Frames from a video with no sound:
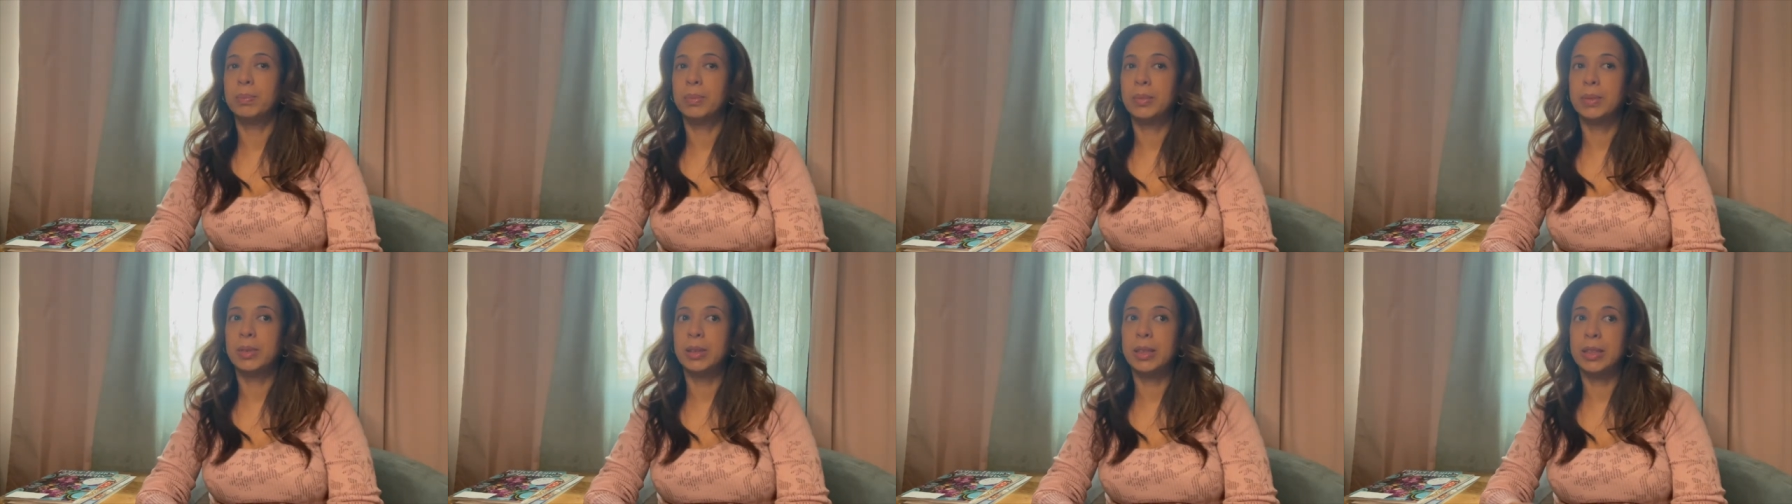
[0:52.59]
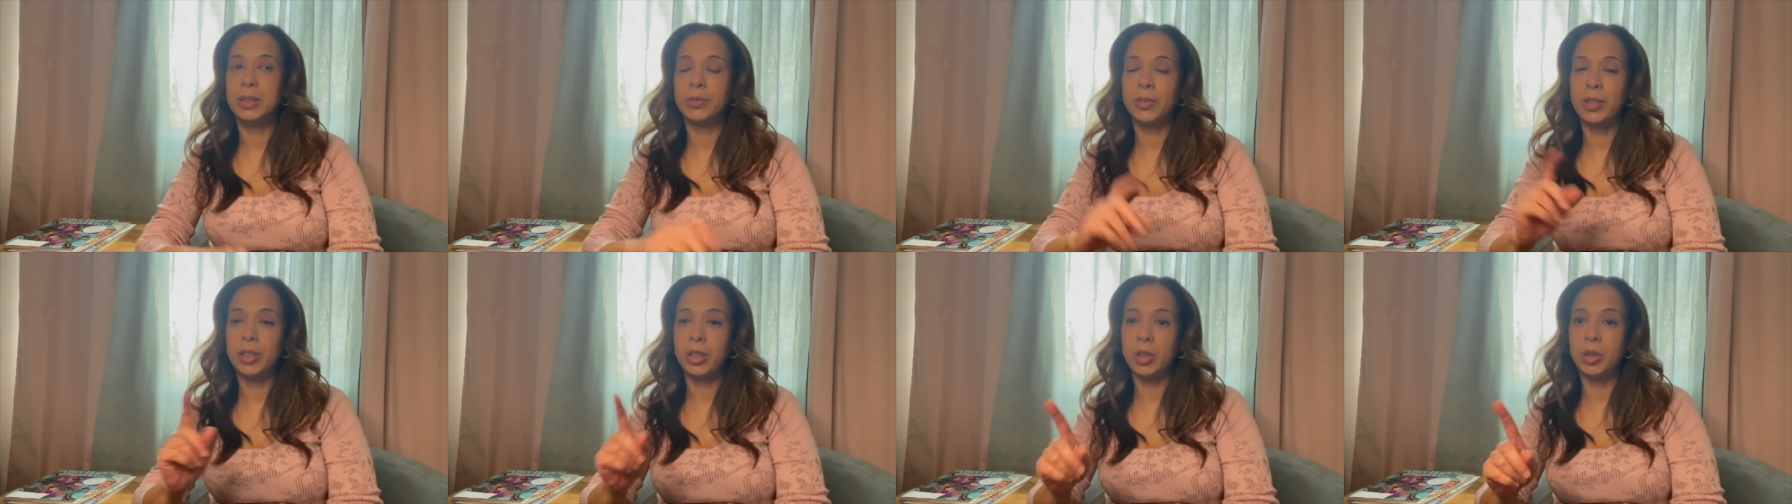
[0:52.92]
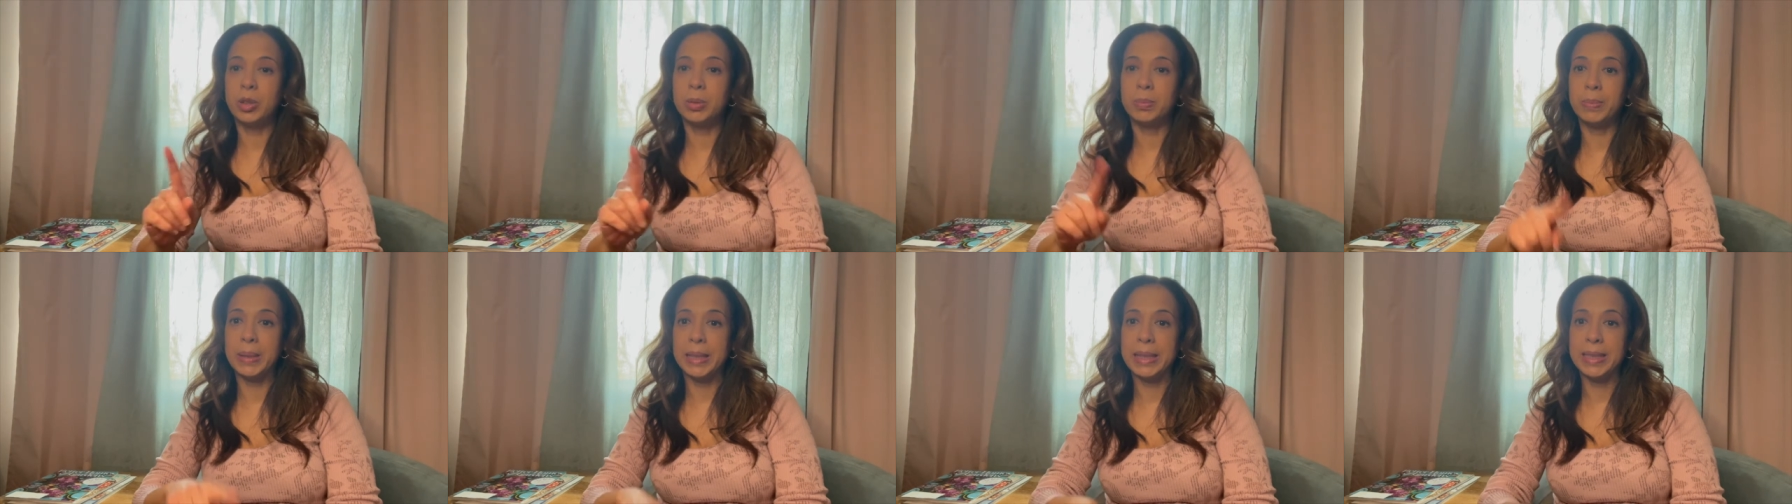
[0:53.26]
this video is
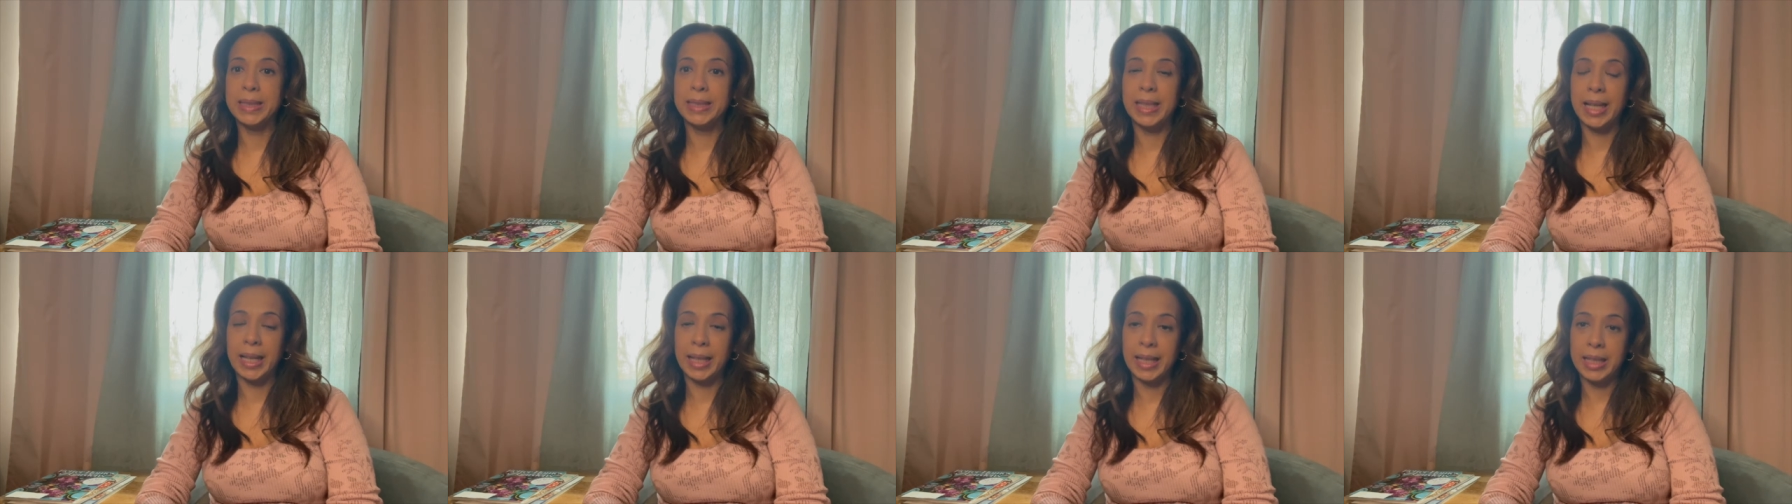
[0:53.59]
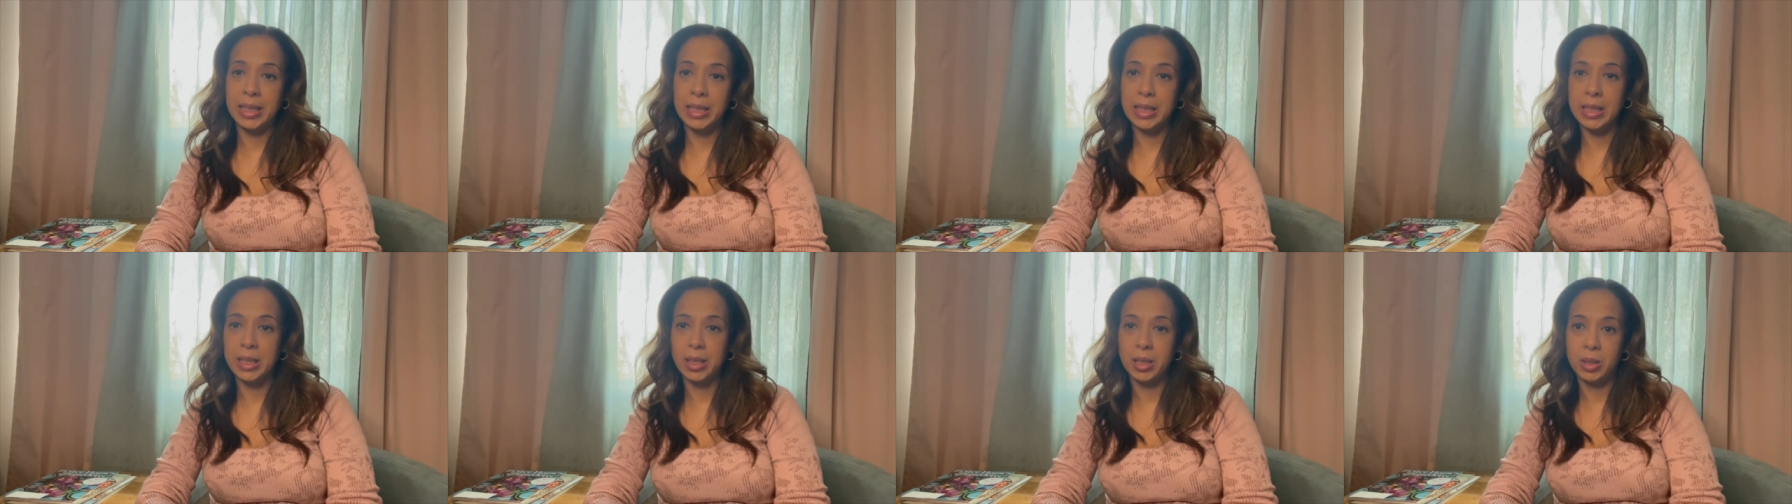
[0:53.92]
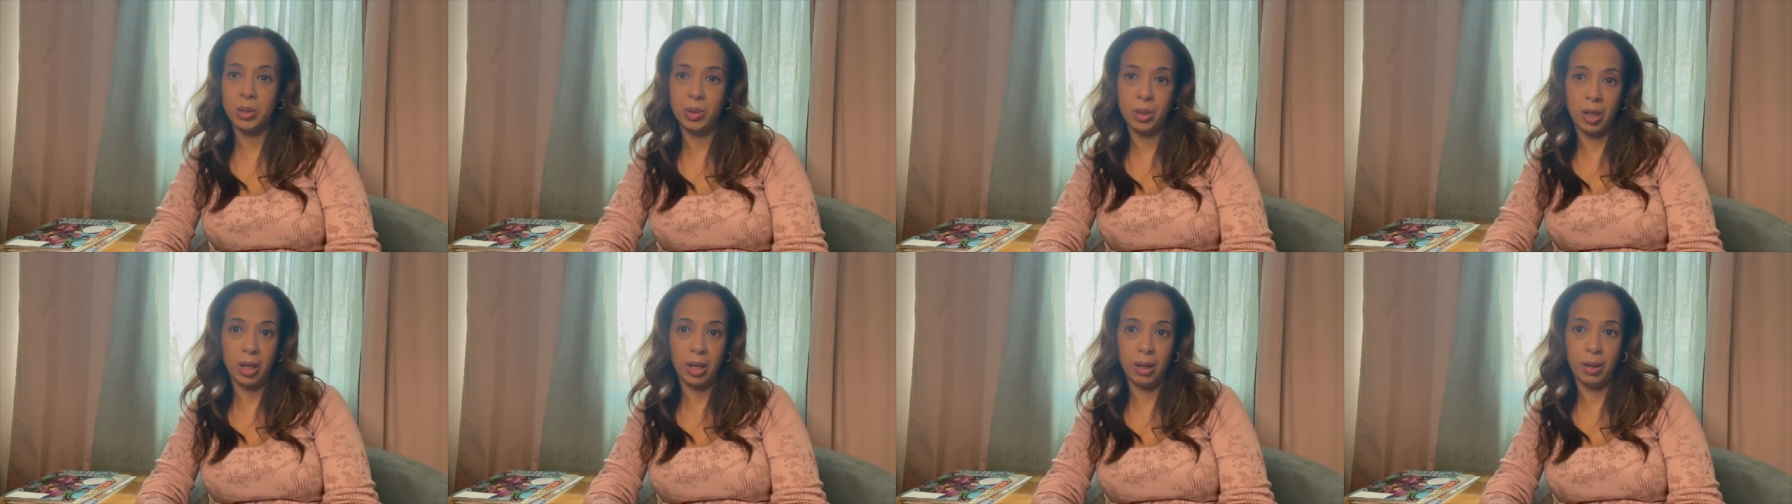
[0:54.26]
my second
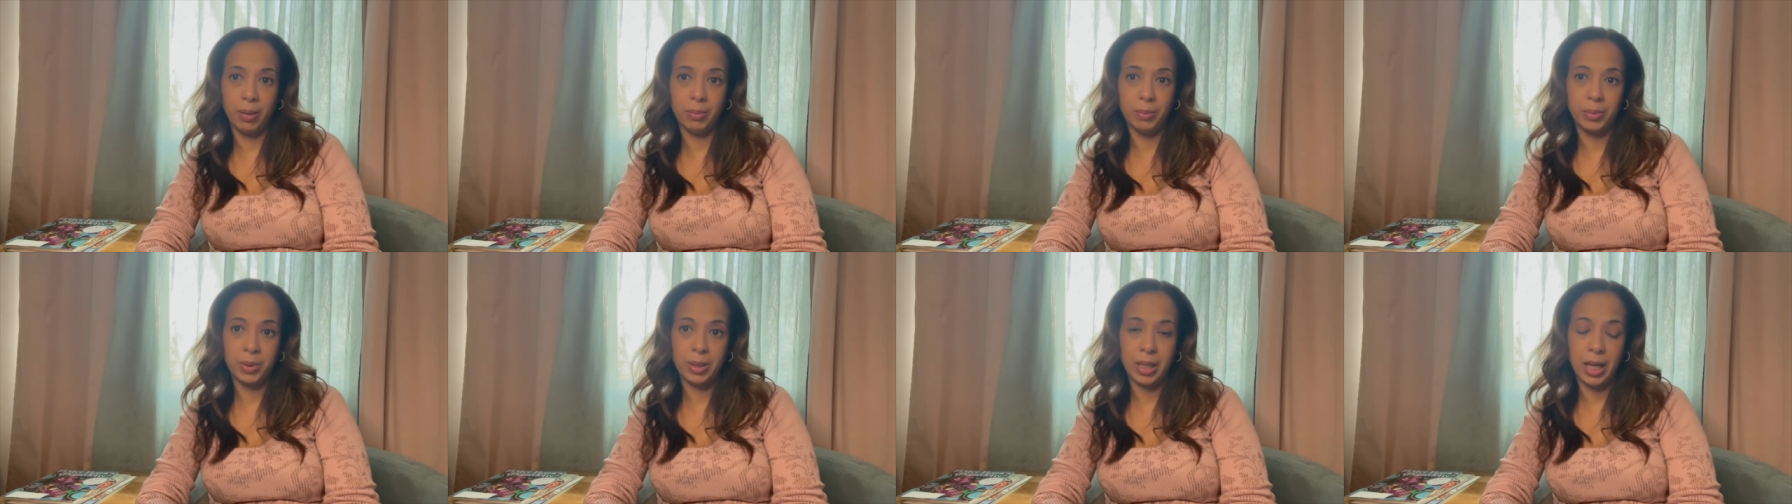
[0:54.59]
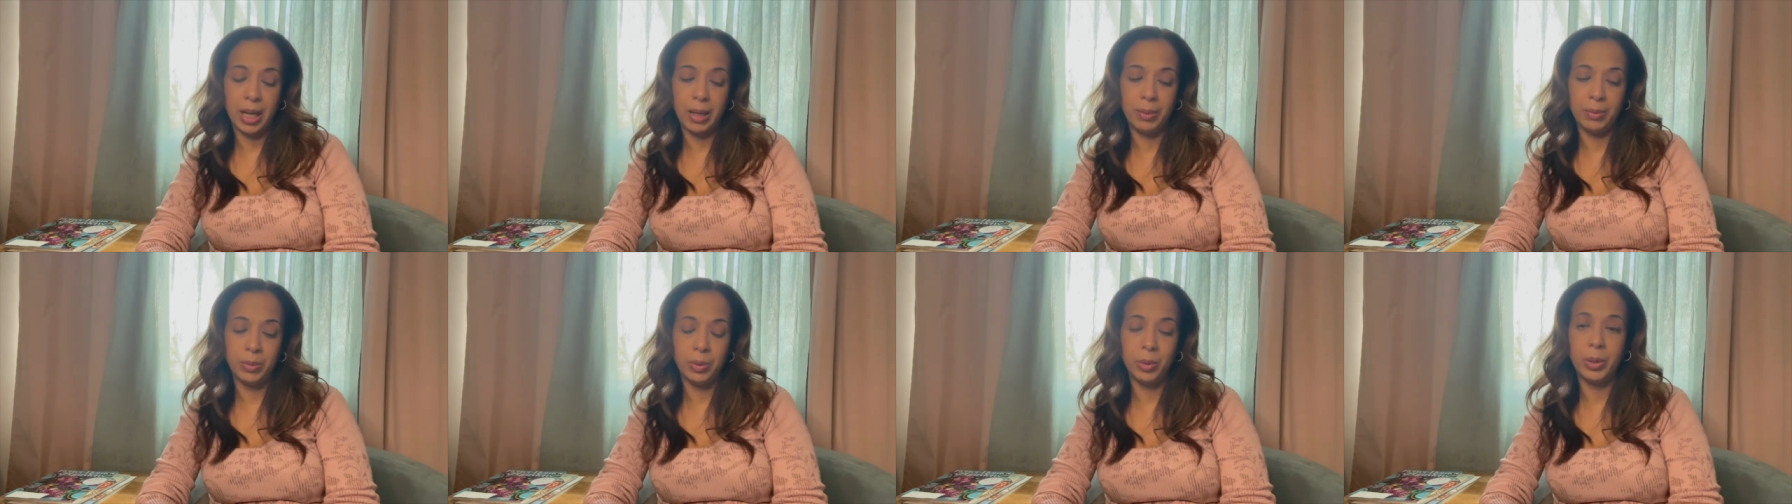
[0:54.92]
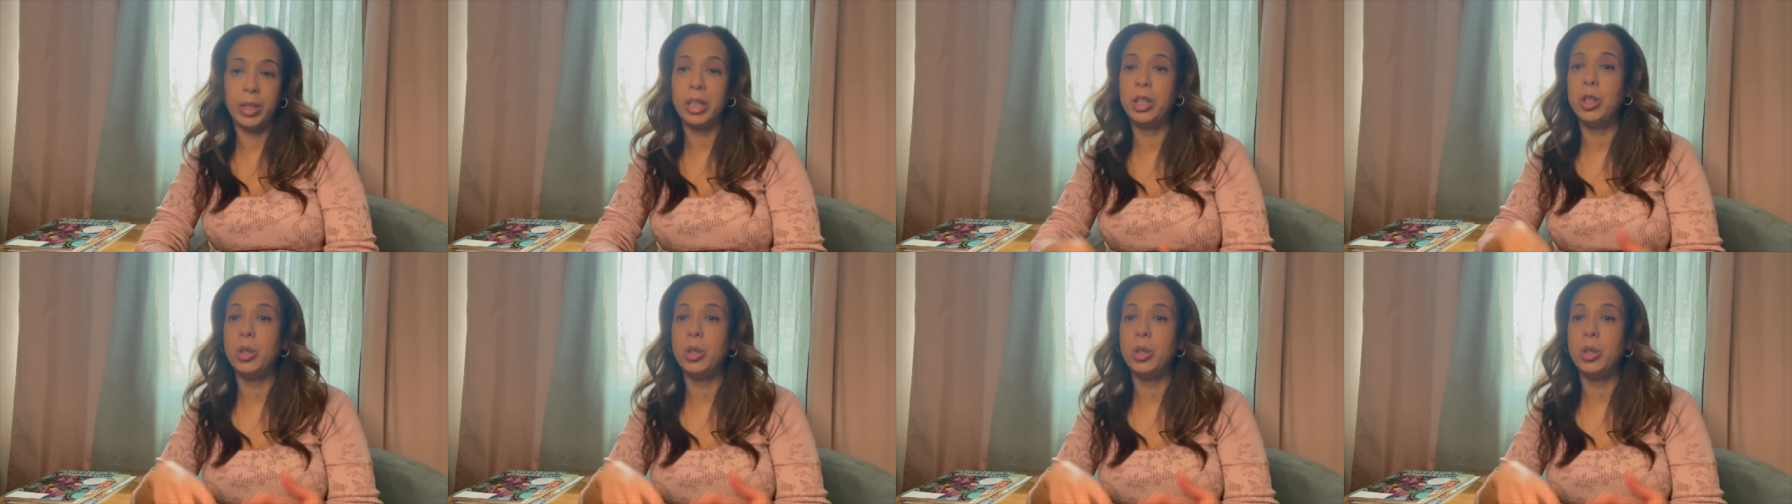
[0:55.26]
um, time doing it.